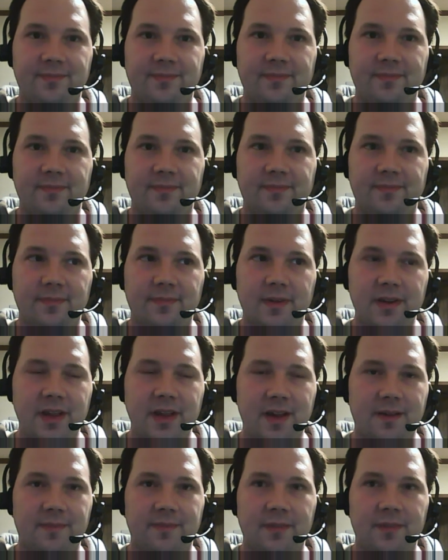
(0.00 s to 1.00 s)
But yeah.
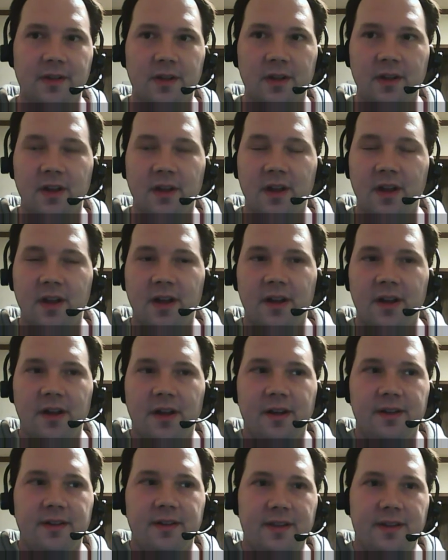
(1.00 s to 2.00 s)
But
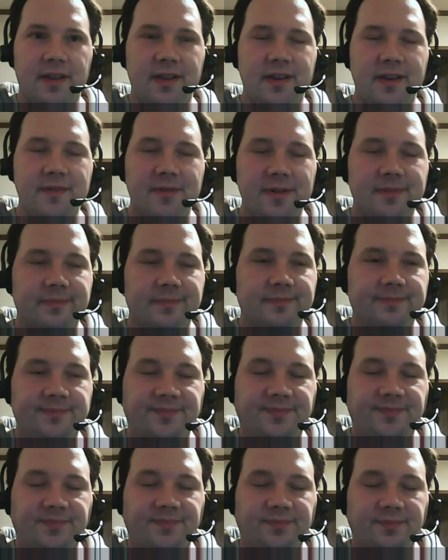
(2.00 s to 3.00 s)
yeah.
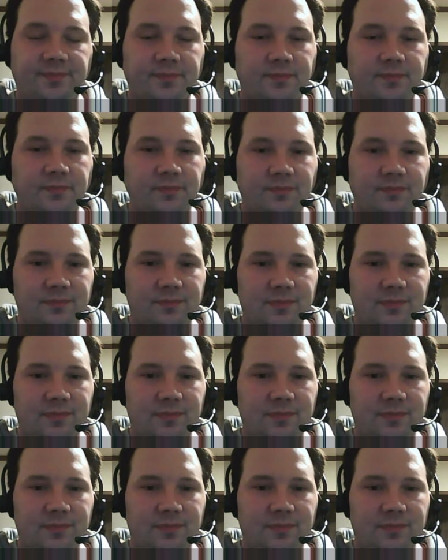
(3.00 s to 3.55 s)
Anyway.